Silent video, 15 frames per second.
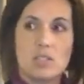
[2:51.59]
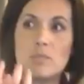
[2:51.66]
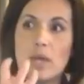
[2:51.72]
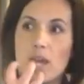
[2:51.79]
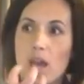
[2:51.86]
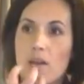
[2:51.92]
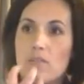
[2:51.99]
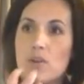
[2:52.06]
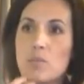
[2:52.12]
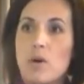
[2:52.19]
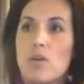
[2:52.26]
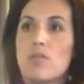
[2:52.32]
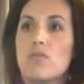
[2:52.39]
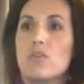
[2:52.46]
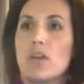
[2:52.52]
make every
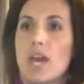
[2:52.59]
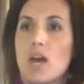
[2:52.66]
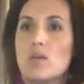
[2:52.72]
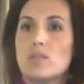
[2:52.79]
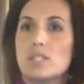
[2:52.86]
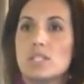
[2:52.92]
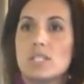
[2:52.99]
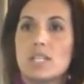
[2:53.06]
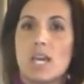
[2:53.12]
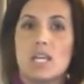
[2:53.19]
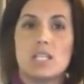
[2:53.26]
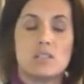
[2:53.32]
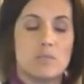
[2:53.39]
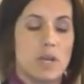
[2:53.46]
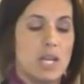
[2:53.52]
mouthful count and to
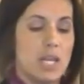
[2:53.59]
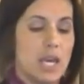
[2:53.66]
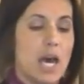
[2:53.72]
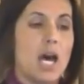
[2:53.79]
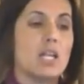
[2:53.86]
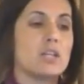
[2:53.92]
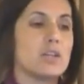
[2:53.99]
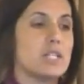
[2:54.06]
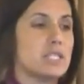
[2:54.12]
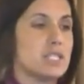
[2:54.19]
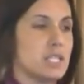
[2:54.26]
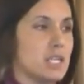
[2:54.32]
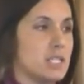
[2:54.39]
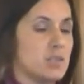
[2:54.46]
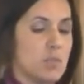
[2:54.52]
get as many calories
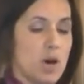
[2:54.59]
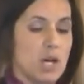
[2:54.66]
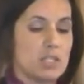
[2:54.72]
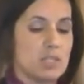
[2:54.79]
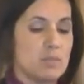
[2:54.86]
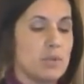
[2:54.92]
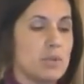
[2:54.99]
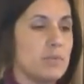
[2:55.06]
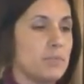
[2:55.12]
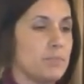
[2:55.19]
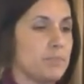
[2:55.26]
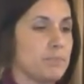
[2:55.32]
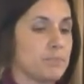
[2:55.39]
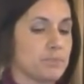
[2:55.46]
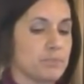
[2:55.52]
in as possible
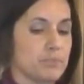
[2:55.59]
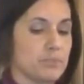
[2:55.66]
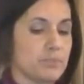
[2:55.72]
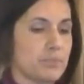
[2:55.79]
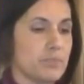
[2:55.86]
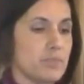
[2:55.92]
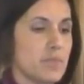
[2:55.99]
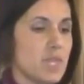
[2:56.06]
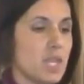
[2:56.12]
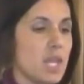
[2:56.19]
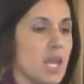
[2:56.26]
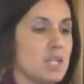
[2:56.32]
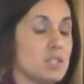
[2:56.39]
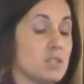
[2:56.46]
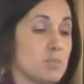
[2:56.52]

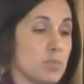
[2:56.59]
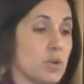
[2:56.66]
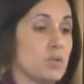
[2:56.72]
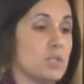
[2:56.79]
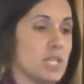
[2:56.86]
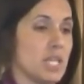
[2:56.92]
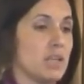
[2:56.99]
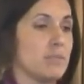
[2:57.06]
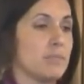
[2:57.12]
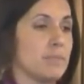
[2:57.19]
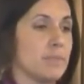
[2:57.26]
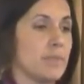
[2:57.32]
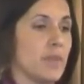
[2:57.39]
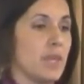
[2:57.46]
and protein.